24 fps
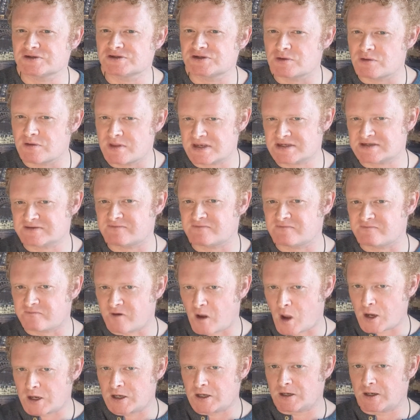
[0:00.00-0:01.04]
So this
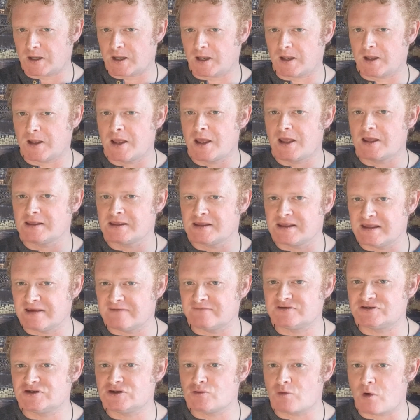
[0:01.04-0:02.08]
finally
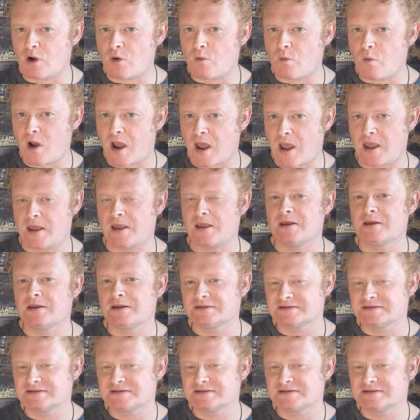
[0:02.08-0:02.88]
gives you a way